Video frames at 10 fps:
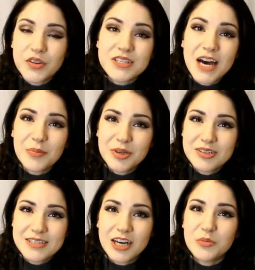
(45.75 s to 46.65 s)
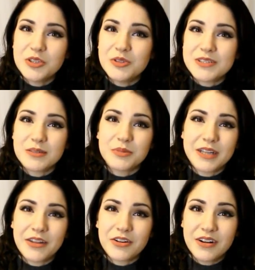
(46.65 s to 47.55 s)
For the toppings, I'll be using
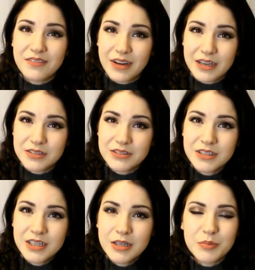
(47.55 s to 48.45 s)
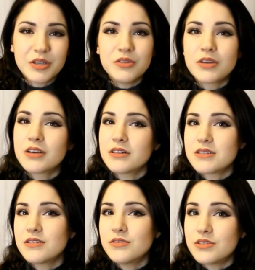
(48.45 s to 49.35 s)
pleather and vinyl, but you can
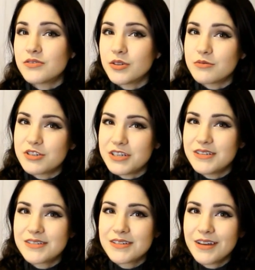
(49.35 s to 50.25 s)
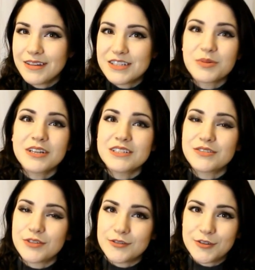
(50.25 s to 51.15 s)
also use foam sheets. That's what I
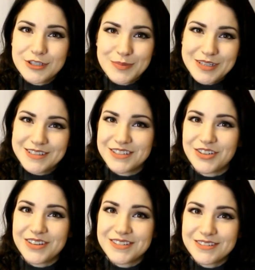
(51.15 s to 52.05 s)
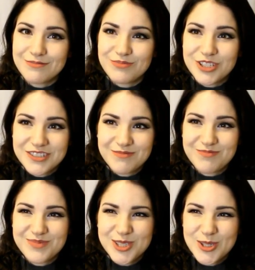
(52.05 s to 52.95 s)
did for the first pizza dress. Just
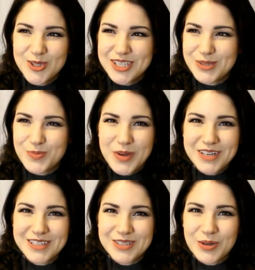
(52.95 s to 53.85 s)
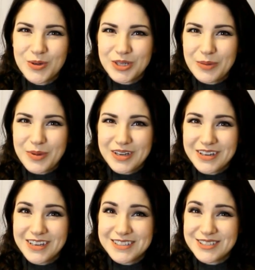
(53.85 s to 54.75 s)
don't expect it to hold up at
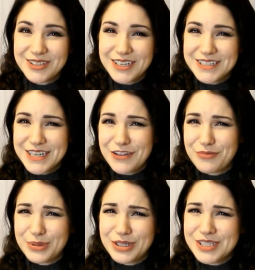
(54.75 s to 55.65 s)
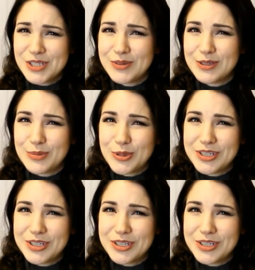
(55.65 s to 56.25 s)
a concert at a dive bar at 2 in the